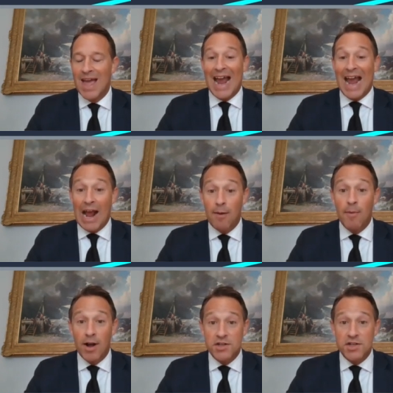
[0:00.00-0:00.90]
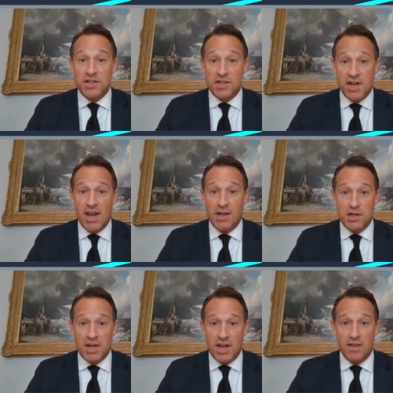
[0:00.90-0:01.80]
how much it's
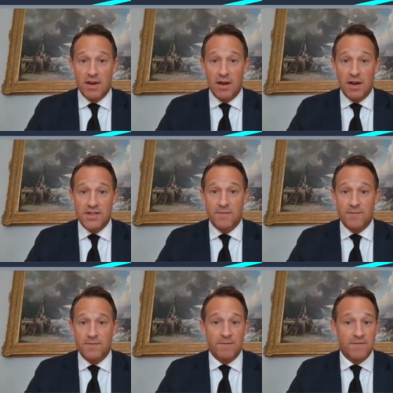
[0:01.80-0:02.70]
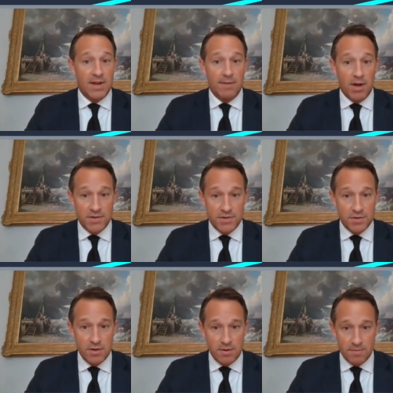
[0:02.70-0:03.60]
changed in the last 15 months or
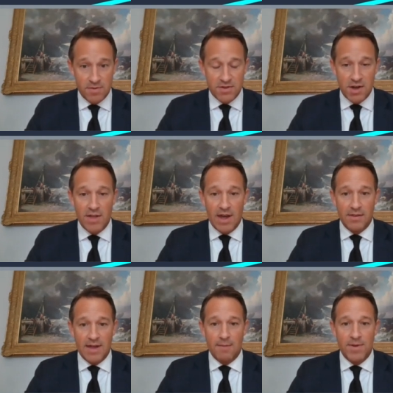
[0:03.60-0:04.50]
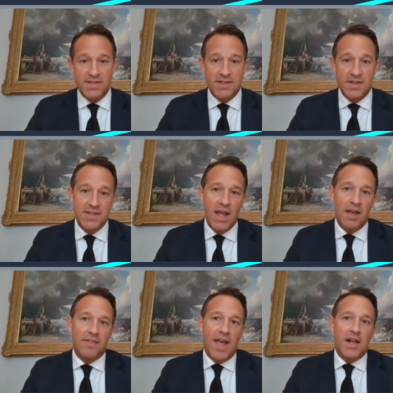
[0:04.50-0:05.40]
so. That business,
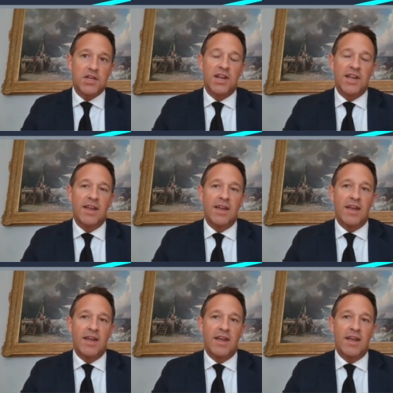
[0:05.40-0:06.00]
they actually,